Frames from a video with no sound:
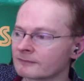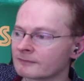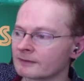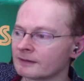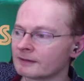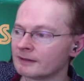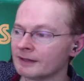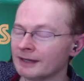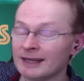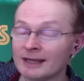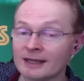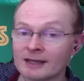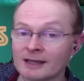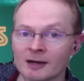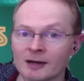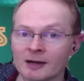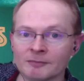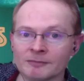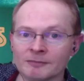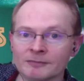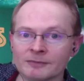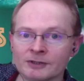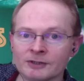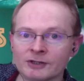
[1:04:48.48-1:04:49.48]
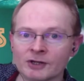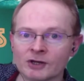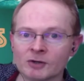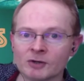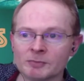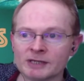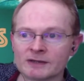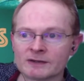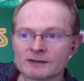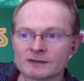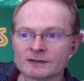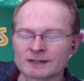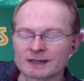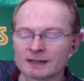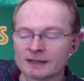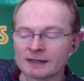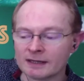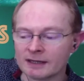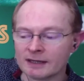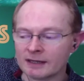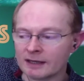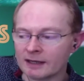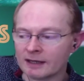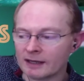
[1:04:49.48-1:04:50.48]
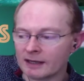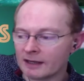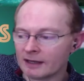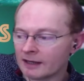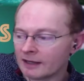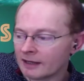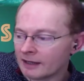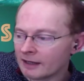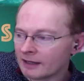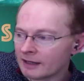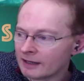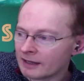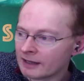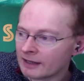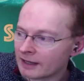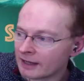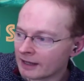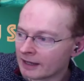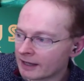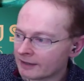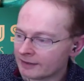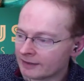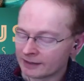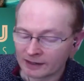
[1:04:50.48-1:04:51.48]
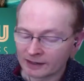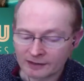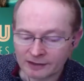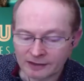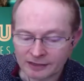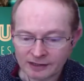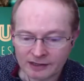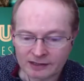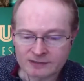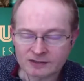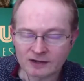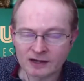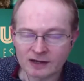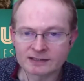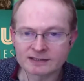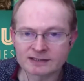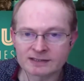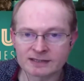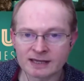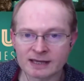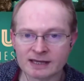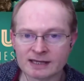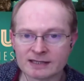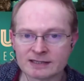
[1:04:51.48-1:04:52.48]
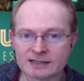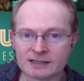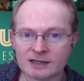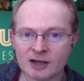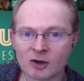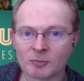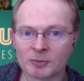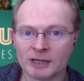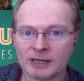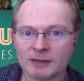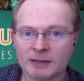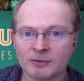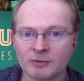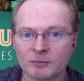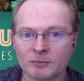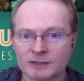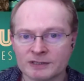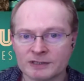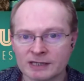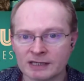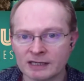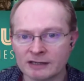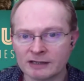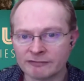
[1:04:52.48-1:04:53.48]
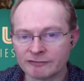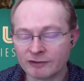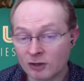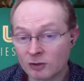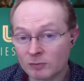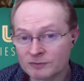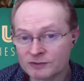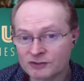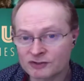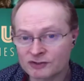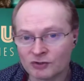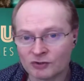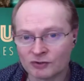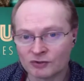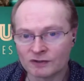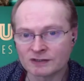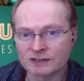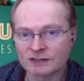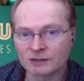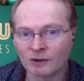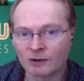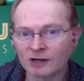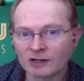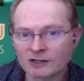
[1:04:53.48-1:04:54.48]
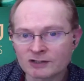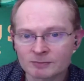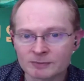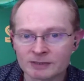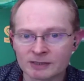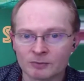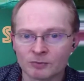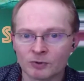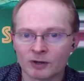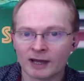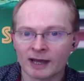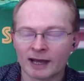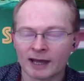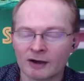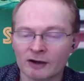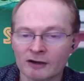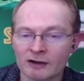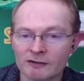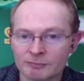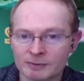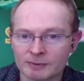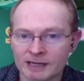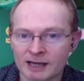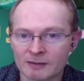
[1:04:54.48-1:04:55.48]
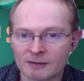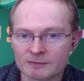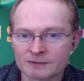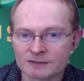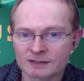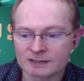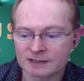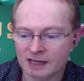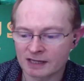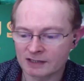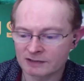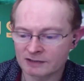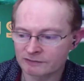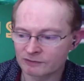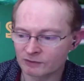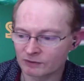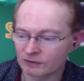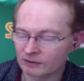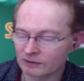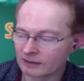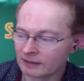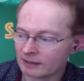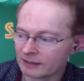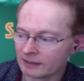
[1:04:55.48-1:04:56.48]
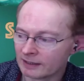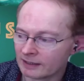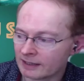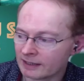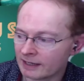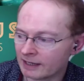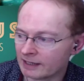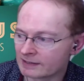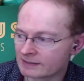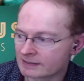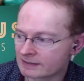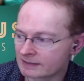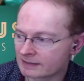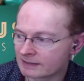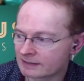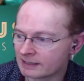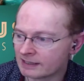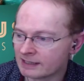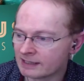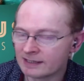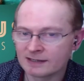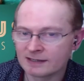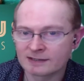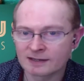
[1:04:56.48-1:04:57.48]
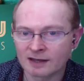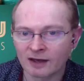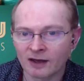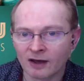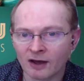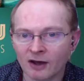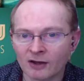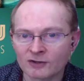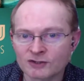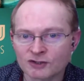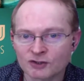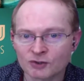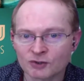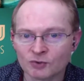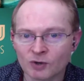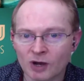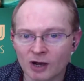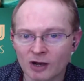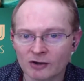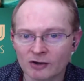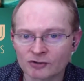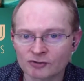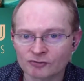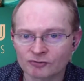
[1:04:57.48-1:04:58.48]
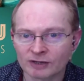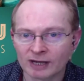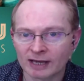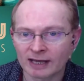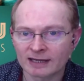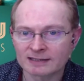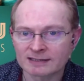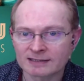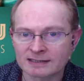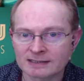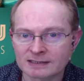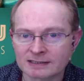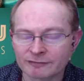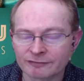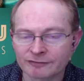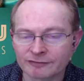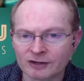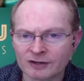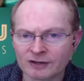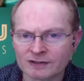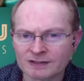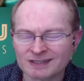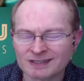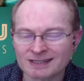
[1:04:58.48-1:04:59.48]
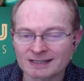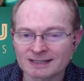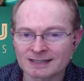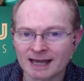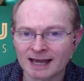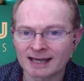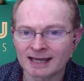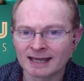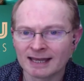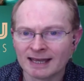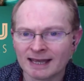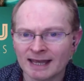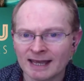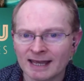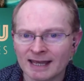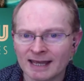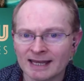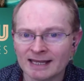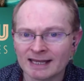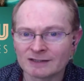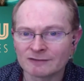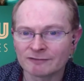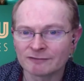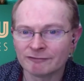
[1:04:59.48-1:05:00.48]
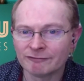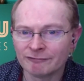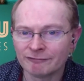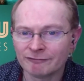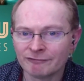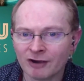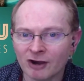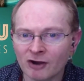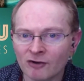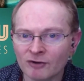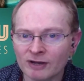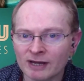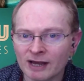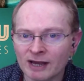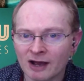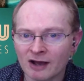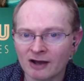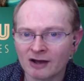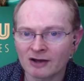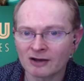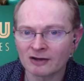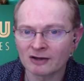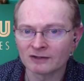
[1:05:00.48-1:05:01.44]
income, you know, because the other things I'd say to young people, particularly film students who ask me how I've become successful, is these are two harsh realities. The first is that it's very hard